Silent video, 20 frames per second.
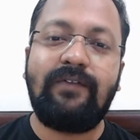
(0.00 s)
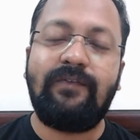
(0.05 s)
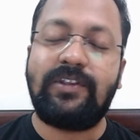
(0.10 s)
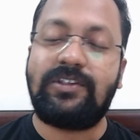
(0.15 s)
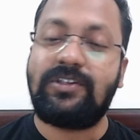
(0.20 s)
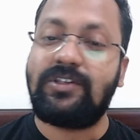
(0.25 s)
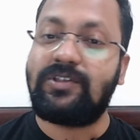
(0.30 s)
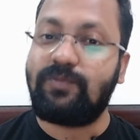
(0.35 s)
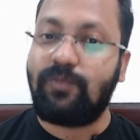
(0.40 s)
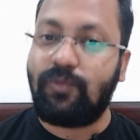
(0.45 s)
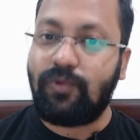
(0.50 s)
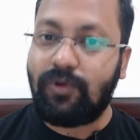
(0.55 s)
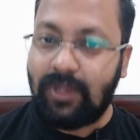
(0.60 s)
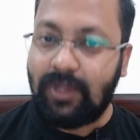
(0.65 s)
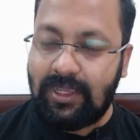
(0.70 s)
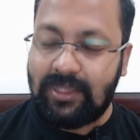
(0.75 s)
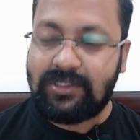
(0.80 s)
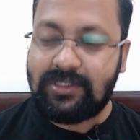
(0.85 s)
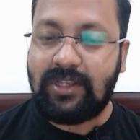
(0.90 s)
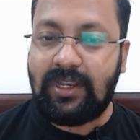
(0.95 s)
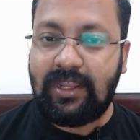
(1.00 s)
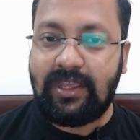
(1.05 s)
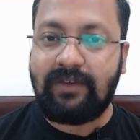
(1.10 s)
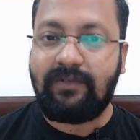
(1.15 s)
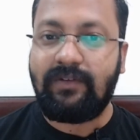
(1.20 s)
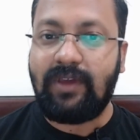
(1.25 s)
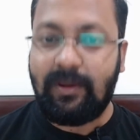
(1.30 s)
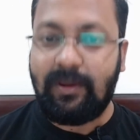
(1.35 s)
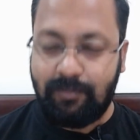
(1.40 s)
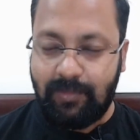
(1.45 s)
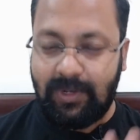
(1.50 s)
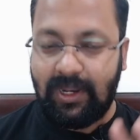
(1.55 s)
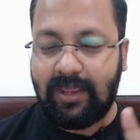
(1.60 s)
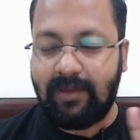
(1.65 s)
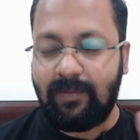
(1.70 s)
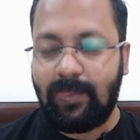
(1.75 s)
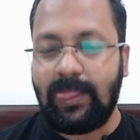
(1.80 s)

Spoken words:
which is more easily like